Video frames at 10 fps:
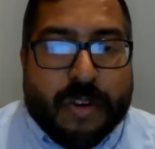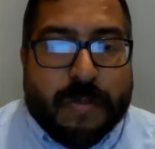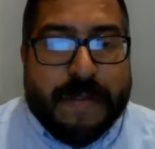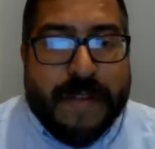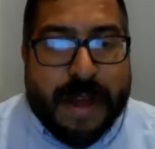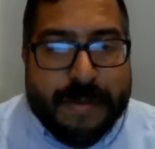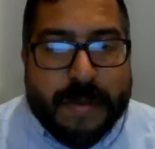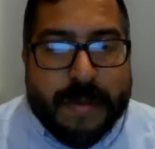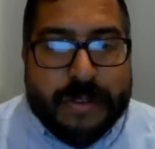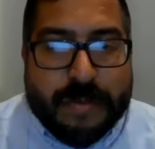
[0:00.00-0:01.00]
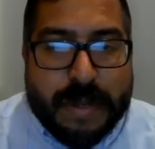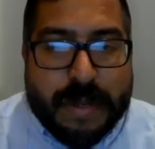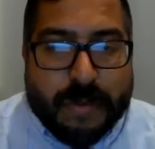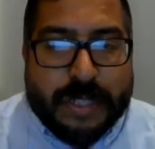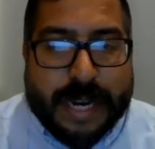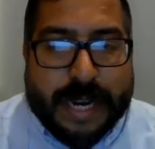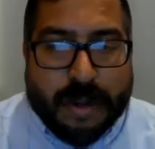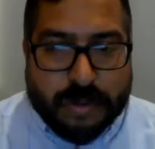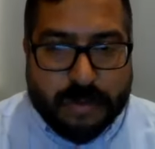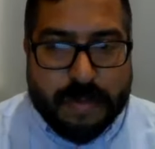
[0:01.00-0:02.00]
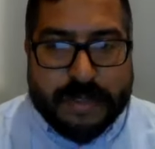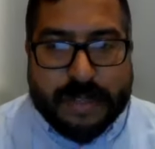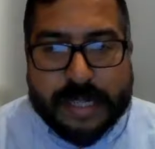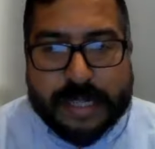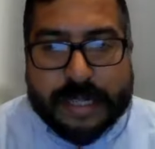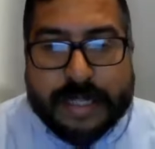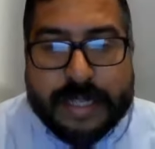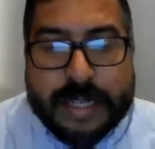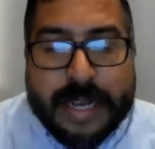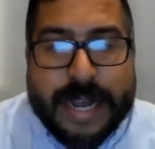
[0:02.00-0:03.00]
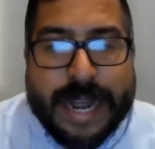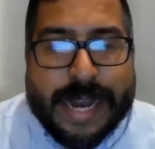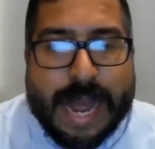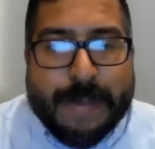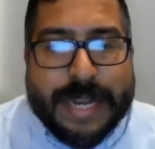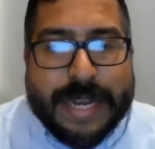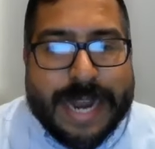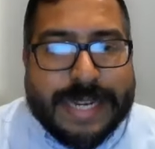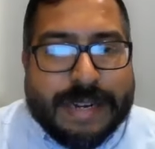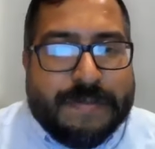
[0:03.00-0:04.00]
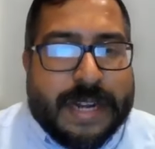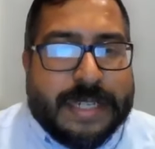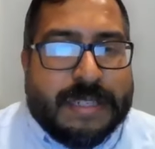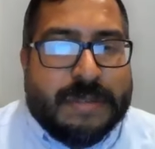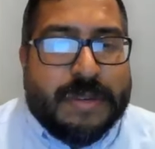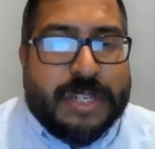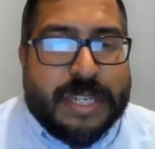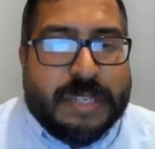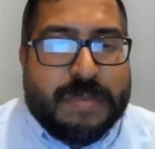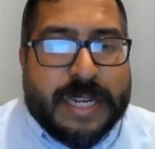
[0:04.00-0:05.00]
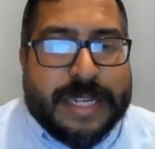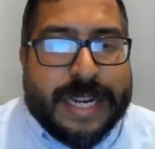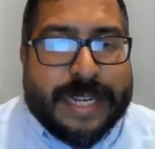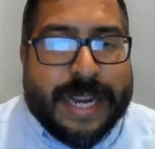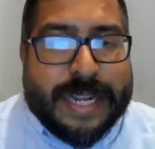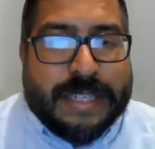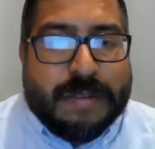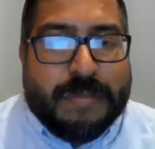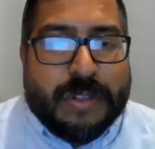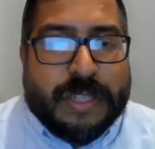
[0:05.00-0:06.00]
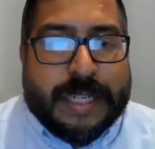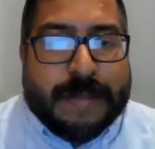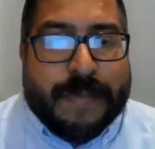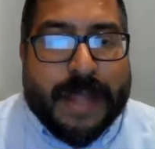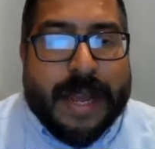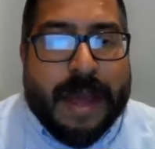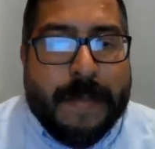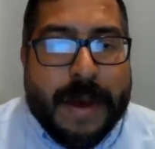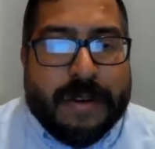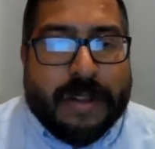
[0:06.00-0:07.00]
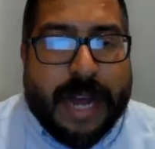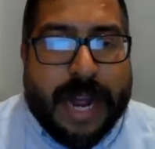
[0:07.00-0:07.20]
group by family members of people diagnosed with mental illness. NAMI identifies its mission as being dedicated to building better